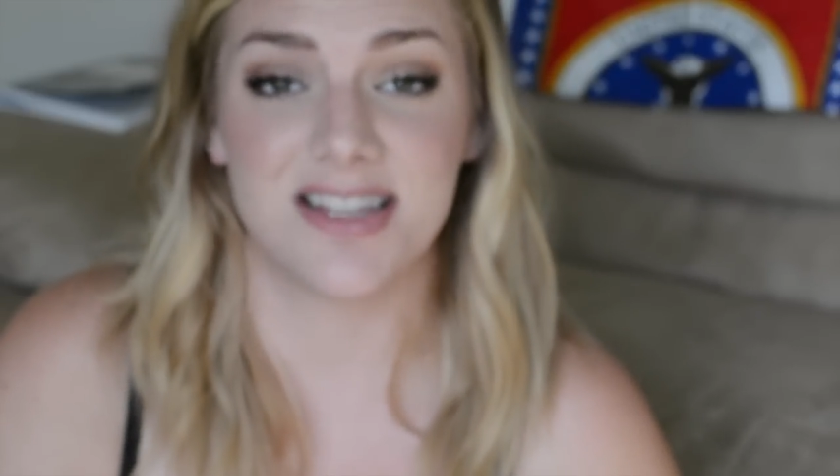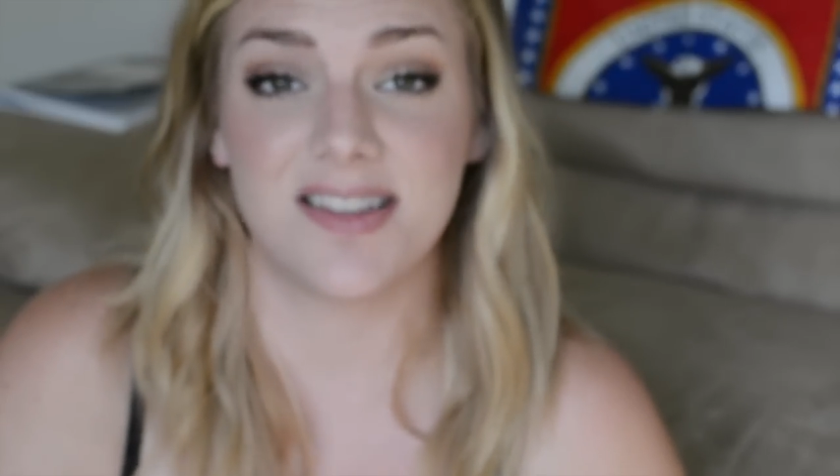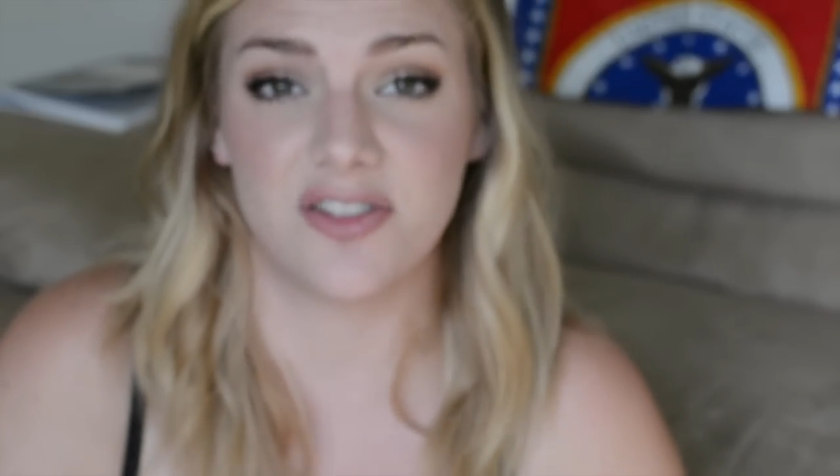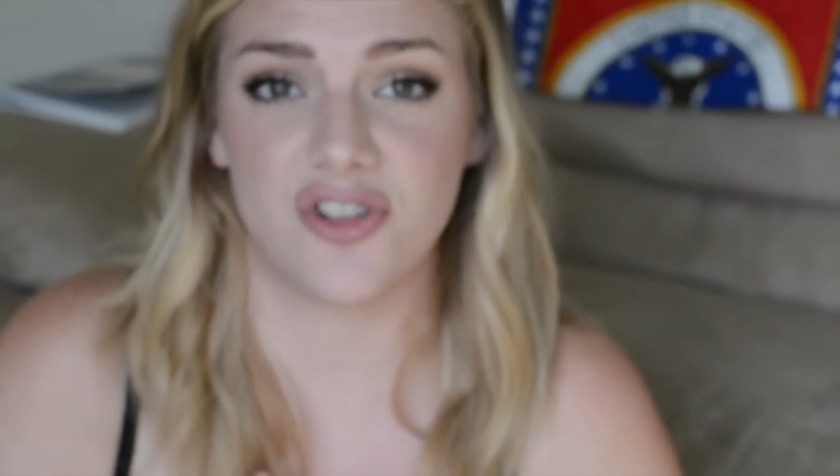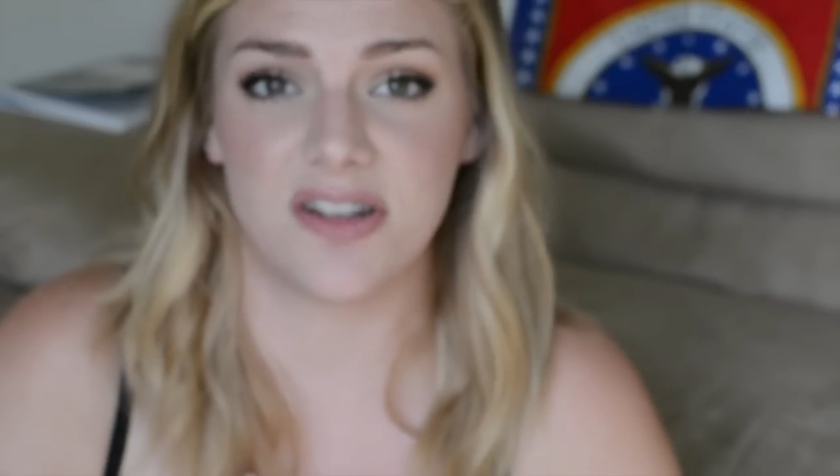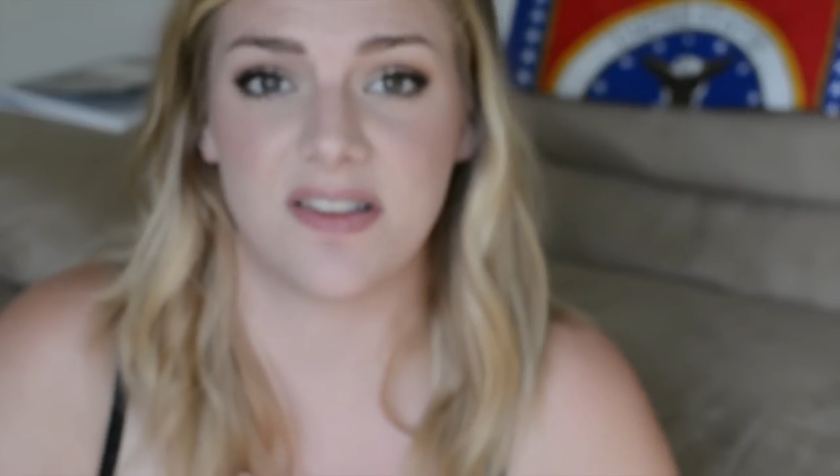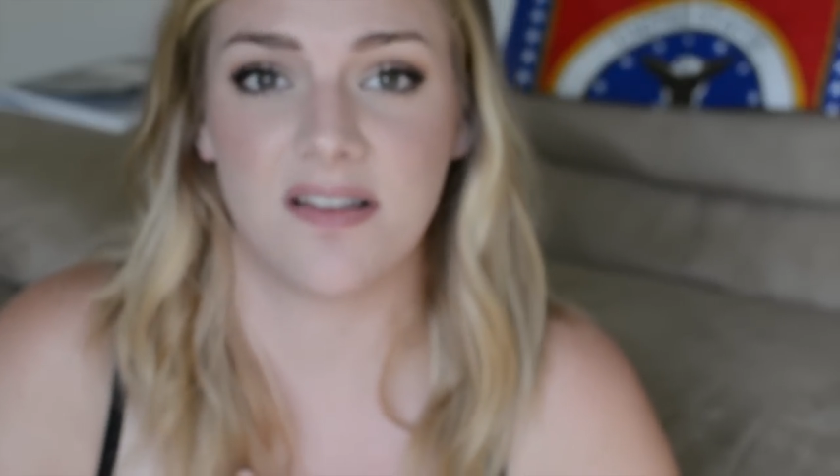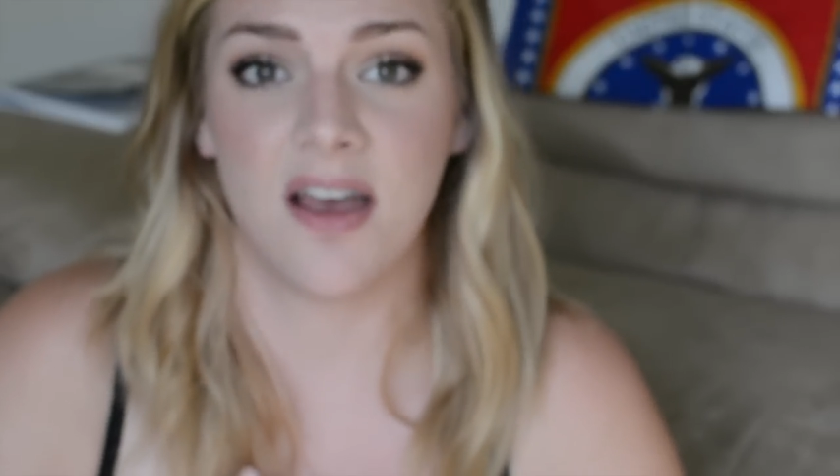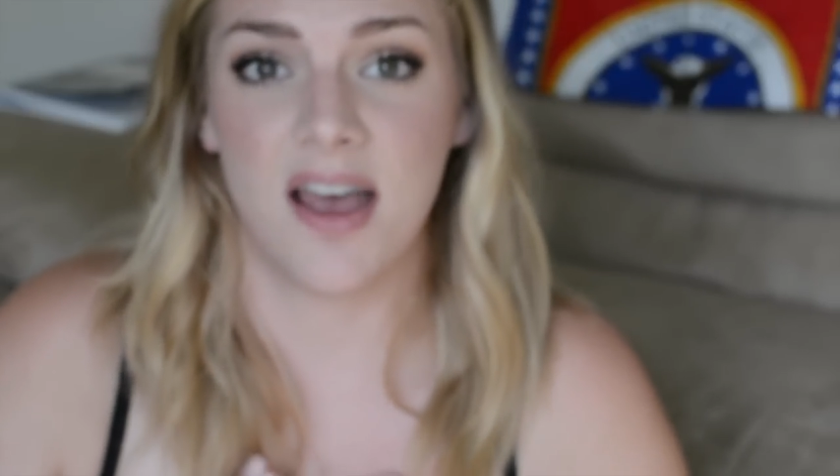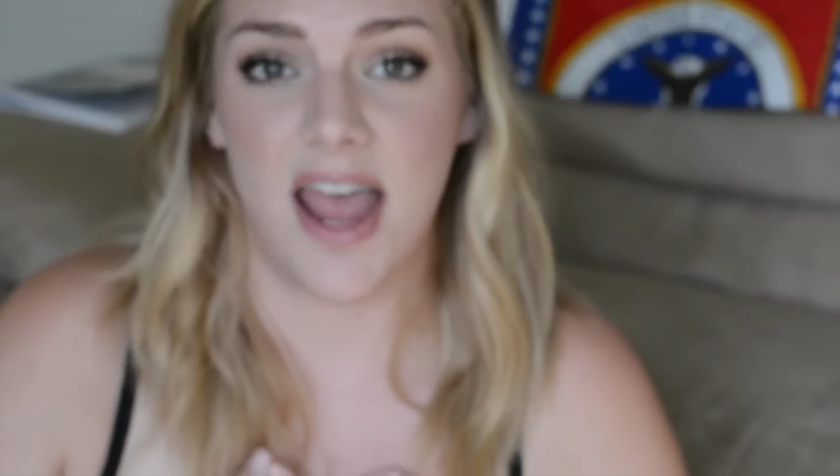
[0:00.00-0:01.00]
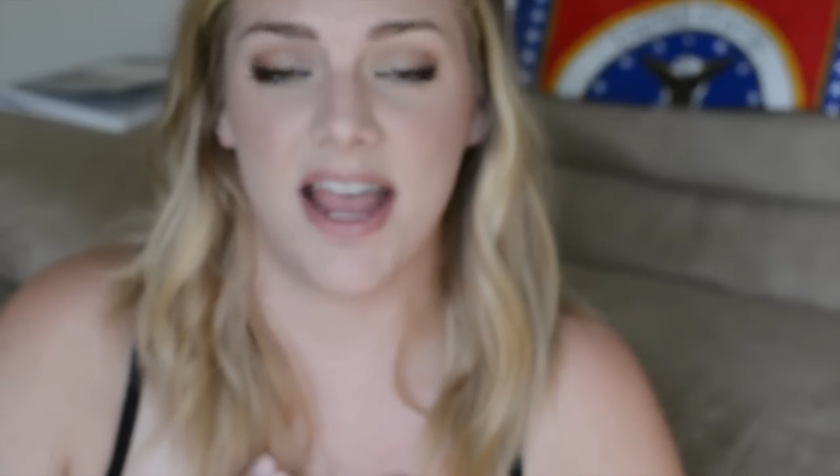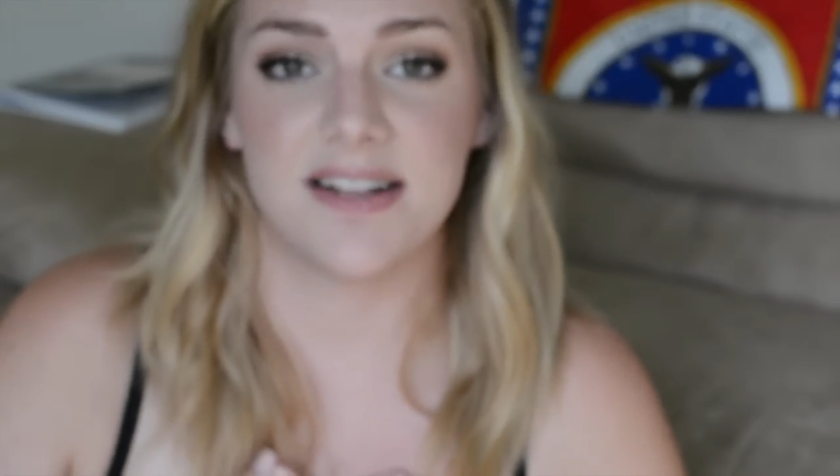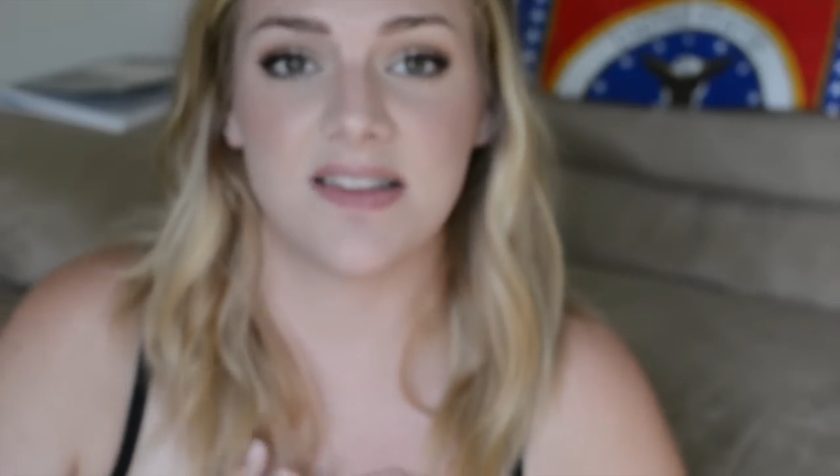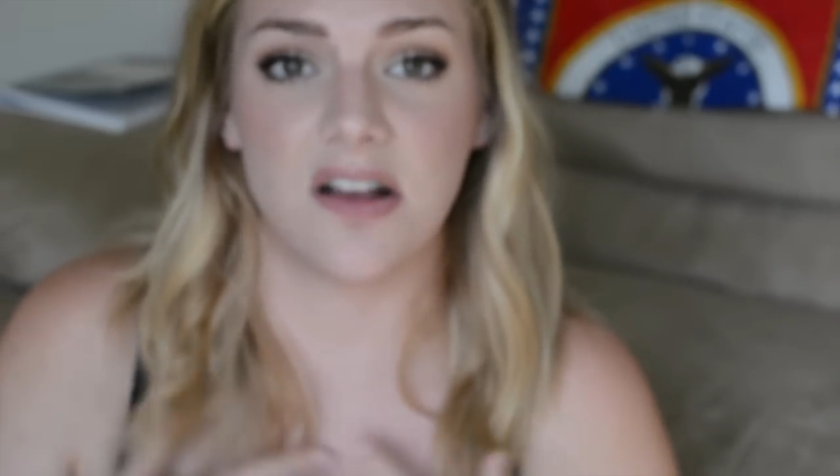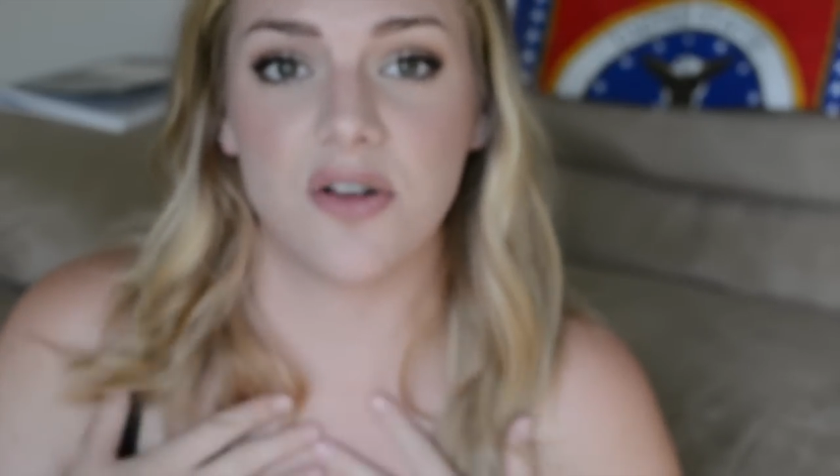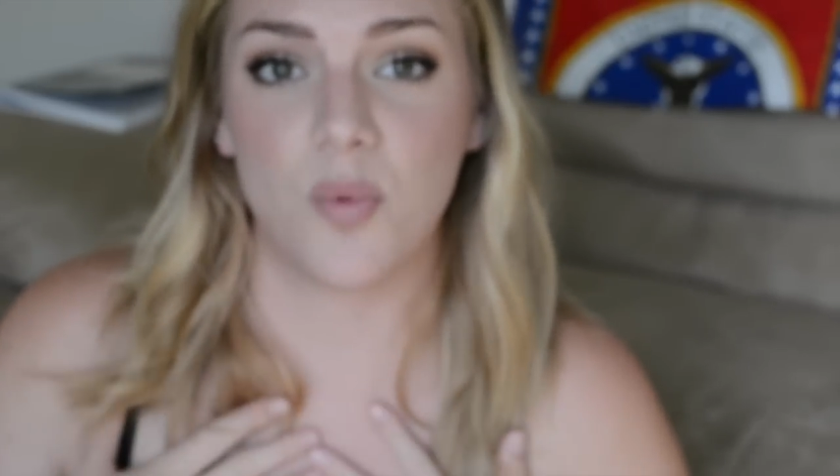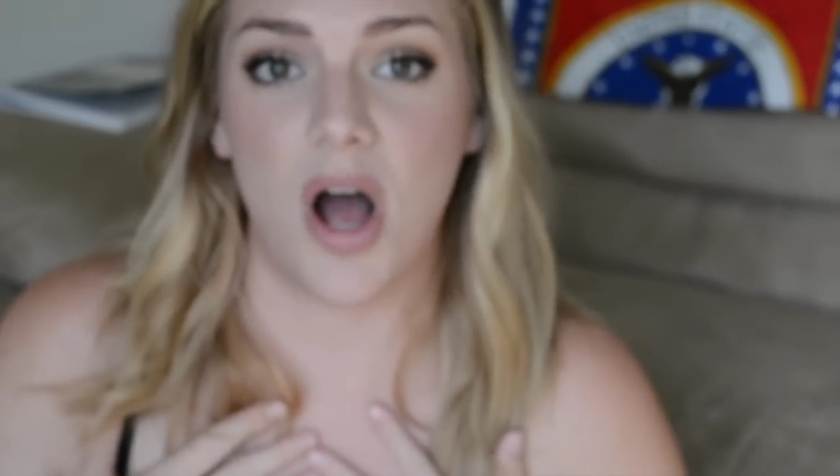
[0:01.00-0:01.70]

This is just hands-on